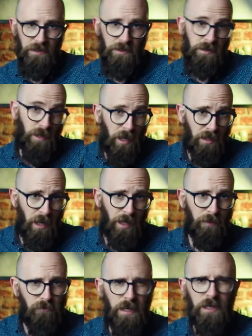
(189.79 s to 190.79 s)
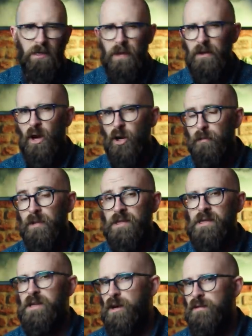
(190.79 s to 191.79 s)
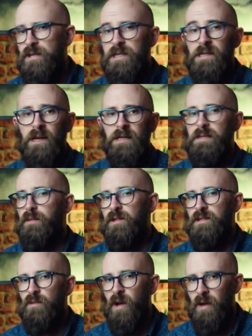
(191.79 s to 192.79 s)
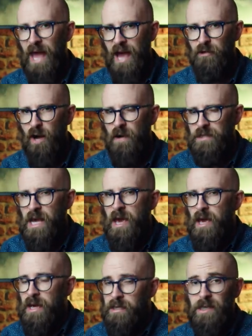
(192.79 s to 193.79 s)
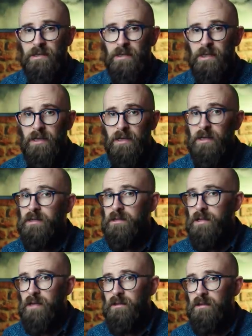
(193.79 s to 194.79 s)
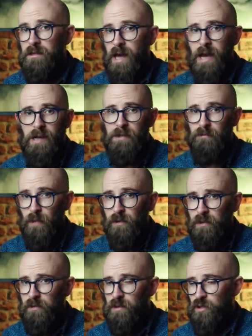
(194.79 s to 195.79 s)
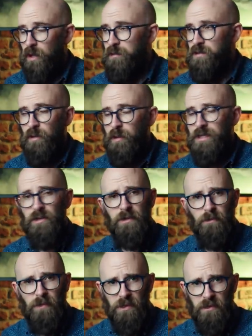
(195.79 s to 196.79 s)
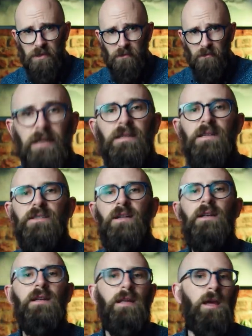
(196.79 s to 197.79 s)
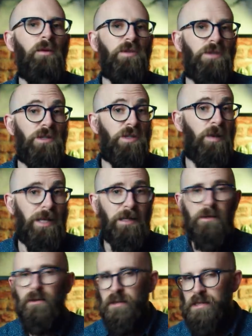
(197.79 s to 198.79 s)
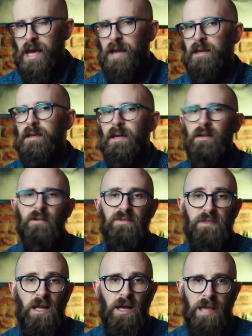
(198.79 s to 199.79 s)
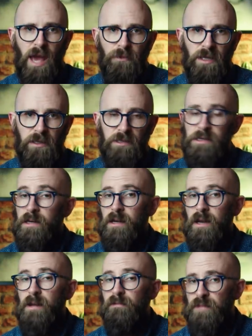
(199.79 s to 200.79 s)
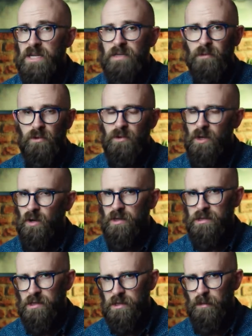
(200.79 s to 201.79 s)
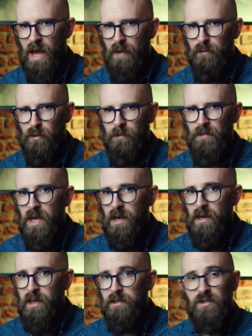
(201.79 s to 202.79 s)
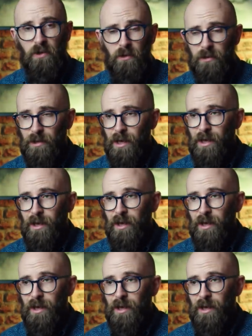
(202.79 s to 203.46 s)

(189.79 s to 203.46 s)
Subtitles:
and unlike many other hopelessly overdesigned multi-role aircraft, it actually excelled at both of the jobs for which it was built. In addition, it was also a lethal tank killer, a flying ambulance, and an unbeatable reconnaissance platform. In short,